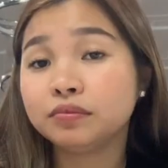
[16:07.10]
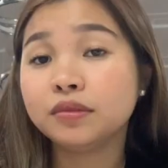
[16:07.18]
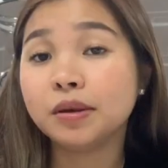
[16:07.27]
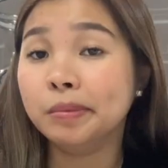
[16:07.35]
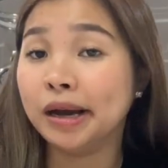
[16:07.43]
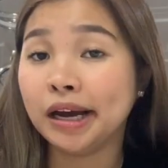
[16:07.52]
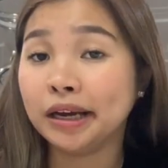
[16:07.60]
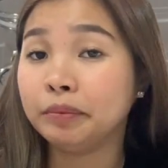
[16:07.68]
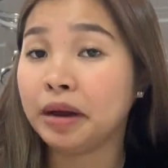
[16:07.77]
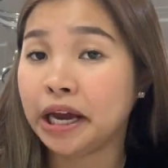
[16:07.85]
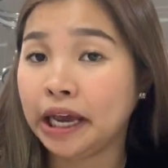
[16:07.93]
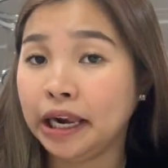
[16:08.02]
Diba ang
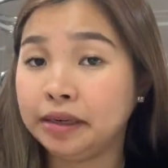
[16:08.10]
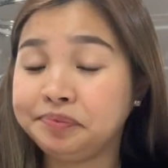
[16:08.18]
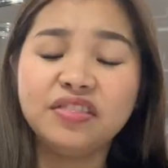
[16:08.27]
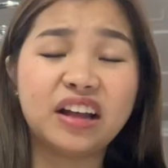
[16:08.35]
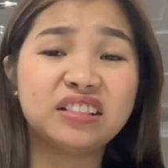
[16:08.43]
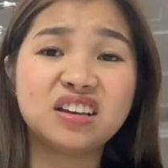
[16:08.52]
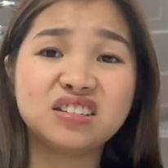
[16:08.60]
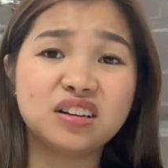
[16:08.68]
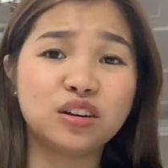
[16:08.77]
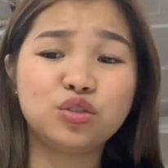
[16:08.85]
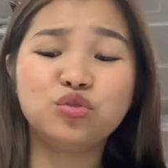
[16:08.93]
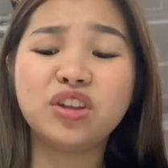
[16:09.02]
mahal? That
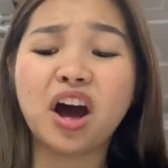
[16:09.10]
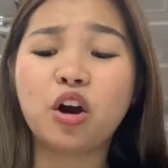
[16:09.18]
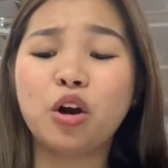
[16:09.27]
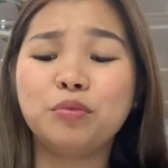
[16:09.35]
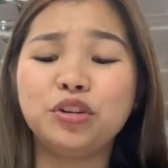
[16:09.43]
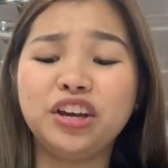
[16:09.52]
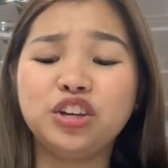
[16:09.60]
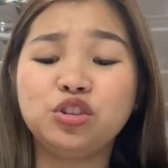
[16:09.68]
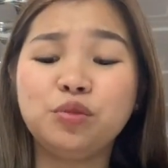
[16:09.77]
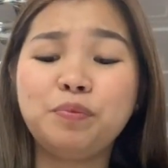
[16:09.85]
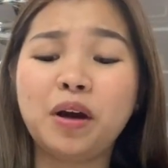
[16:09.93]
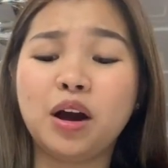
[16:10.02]
doesn't include the
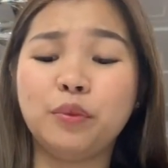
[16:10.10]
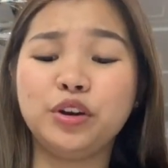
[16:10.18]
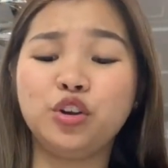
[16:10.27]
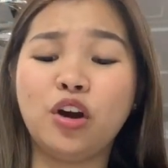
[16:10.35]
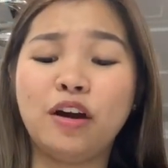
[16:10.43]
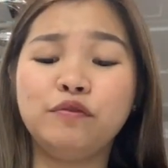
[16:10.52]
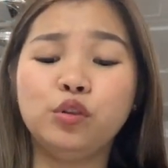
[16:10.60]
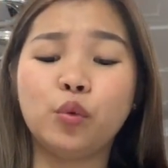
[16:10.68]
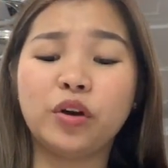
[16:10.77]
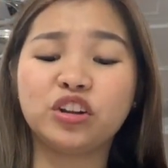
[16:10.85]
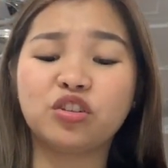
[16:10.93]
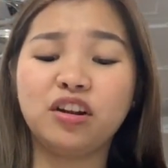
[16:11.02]
accommodation pa when you have
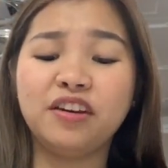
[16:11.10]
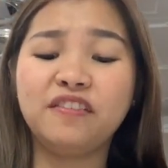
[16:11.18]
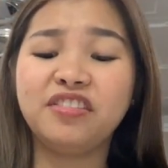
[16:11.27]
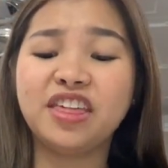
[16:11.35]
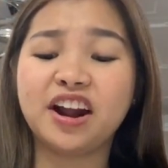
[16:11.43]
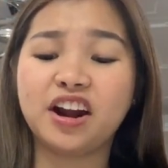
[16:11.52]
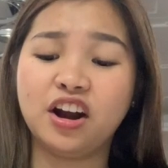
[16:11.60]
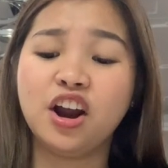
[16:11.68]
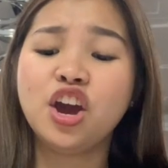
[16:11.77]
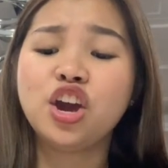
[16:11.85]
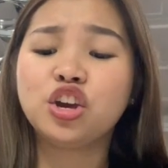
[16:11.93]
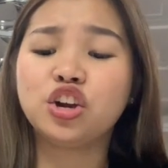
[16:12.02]
nowhere to live there.
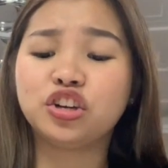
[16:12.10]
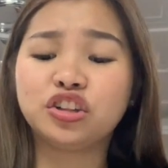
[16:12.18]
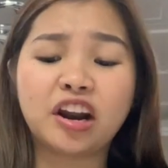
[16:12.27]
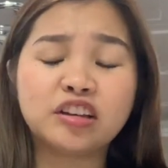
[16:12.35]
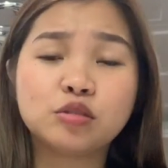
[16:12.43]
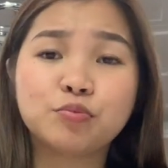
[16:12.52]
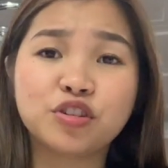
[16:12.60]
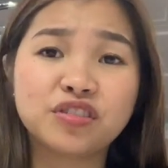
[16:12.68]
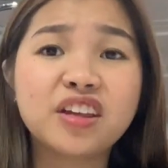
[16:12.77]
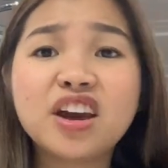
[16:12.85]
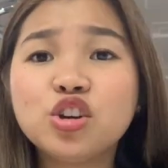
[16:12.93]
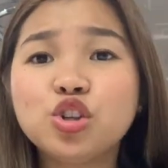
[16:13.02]
Your
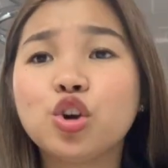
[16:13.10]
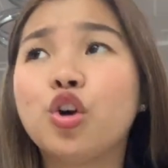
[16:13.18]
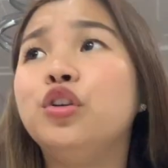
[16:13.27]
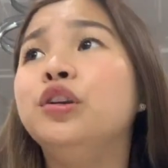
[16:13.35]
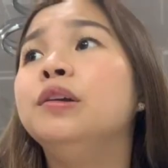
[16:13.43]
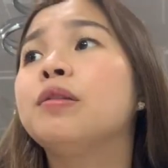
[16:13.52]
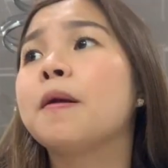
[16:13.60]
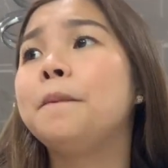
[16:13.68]
transportation.